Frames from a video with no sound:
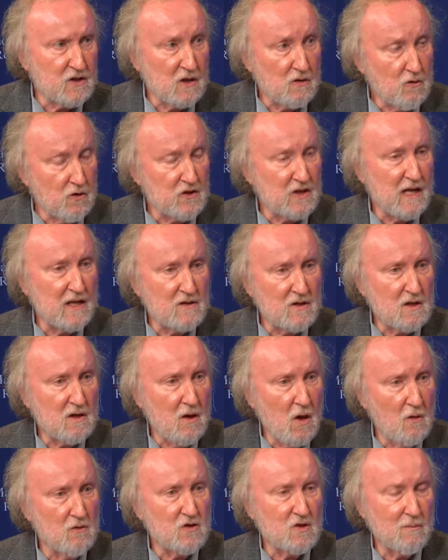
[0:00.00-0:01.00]
And of course, that's
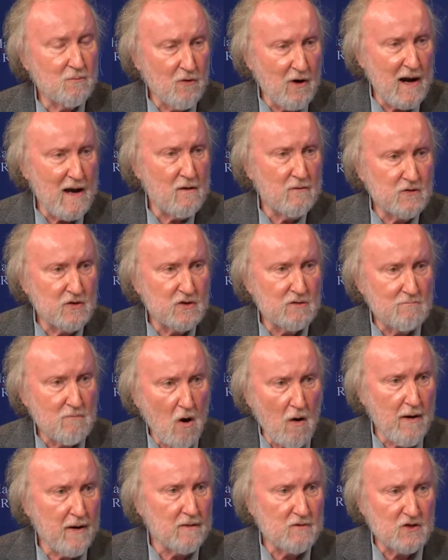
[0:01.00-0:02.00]
close to Brown's
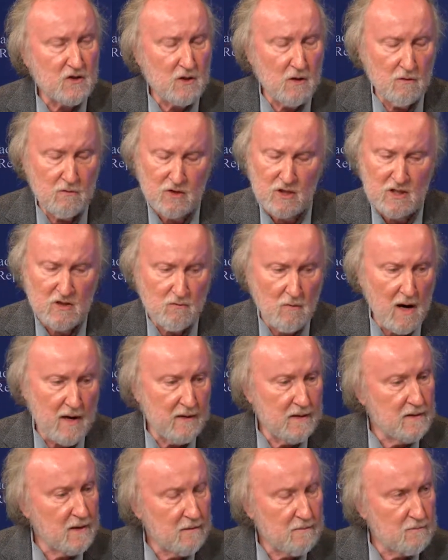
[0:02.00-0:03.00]
heart, so she's right
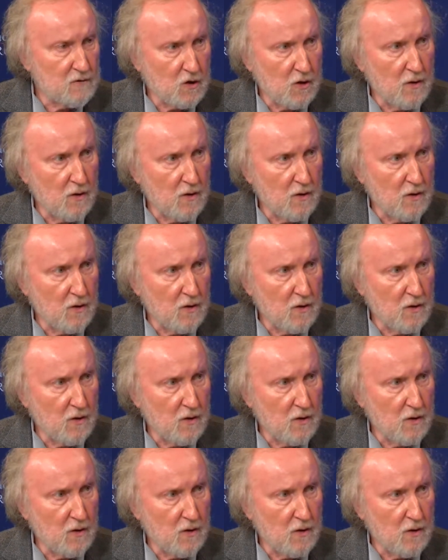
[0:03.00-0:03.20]
in there. Sure.